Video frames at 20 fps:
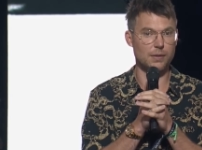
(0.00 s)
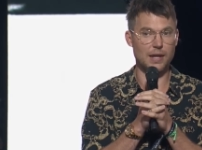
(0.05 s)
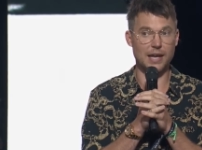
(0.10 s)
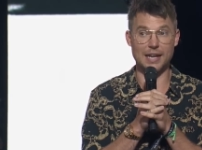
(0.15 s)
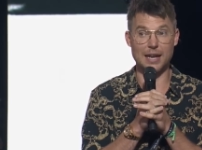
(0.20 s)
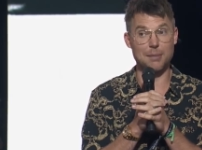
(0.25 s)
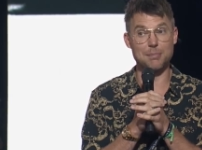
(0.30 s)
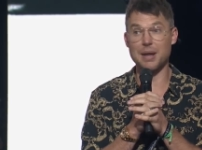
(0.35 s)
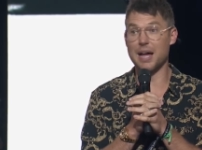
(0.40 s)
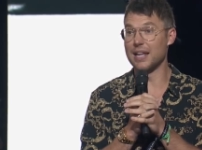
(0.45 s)

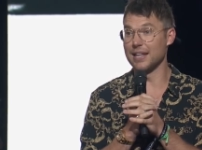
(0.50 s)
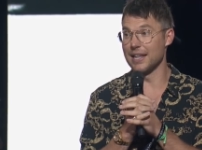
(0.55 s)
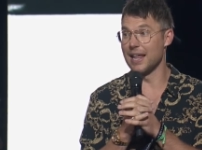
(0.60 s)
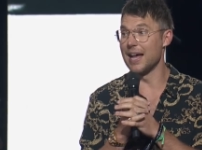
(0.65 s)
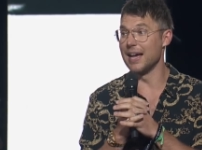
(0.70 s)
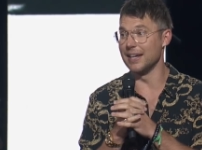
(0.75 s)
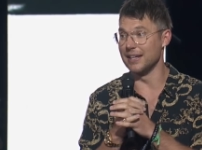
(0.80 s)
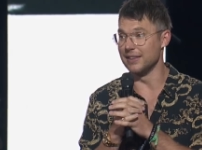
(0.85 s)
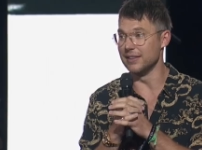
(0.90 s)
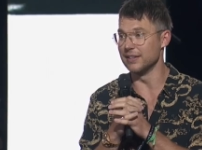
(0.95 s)
and I'm not
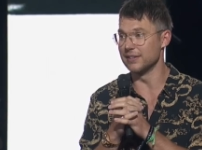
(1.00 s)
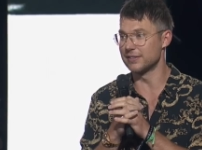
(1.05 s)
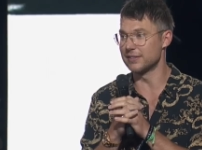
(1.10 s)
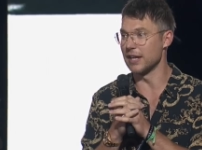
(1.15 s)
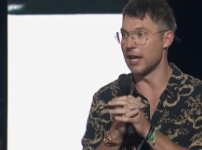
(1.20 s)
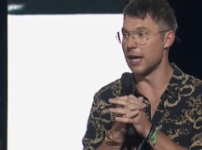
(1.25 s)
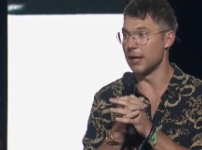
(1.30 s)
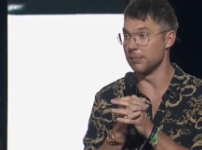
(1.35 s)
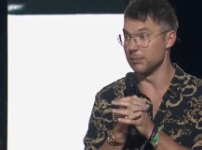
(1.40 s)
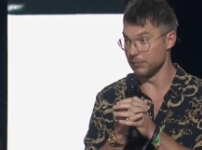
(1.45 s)
lying this
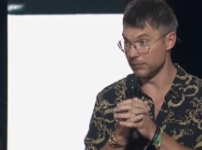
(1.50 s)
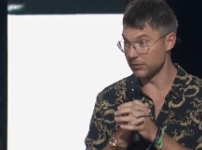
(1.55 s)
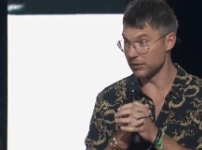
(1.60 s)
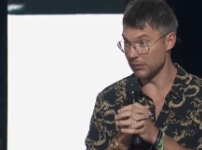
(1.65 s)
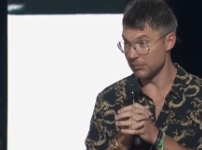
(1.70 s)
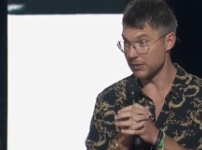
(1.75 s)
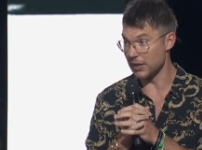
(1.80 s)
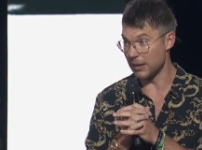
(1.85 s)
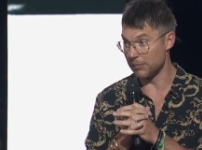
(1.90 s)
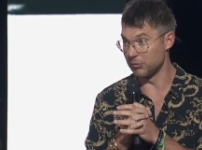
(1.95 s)
time.
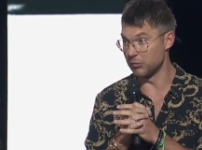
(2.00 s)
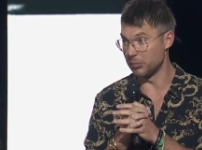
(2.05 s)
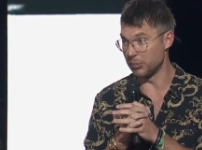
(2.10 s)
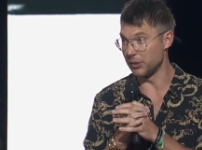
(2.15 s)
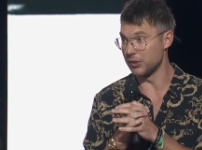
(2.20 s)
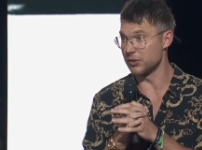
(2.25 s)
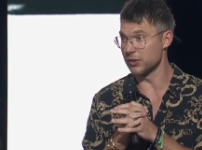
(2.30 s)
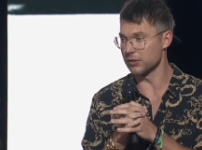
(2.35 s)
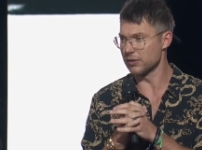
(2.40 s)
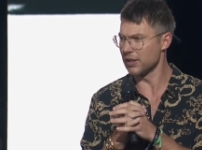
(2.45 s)
Sometimes
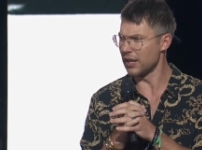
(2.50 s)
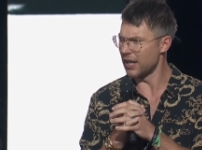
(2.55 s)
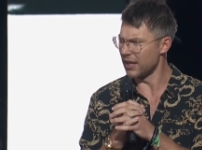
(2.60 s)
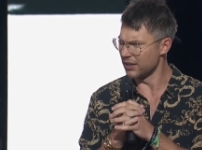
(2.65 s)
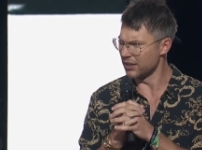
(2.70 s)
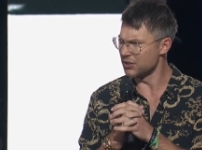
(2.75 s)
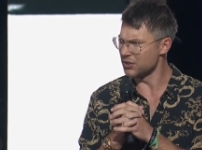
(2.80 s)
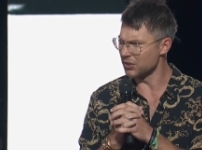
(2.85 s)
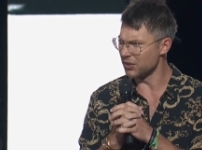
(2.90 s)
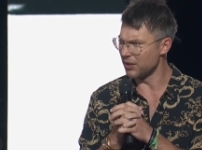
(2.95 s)
preachers
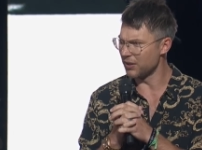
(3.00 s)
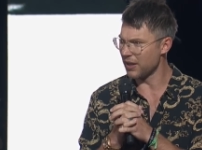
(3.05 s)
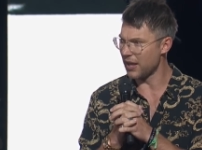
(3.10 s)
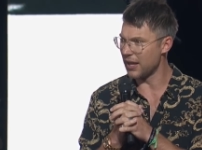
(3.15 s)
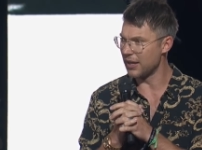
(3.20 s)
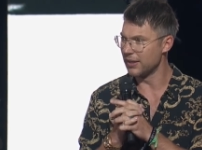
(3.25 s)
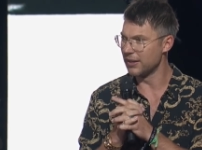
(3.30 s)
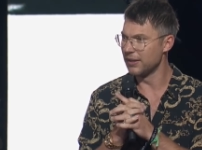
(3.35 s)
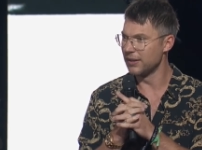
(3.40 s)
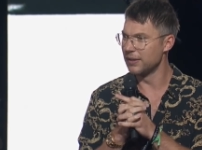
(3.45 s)
lie. Did you know
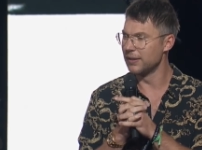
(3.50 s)
that?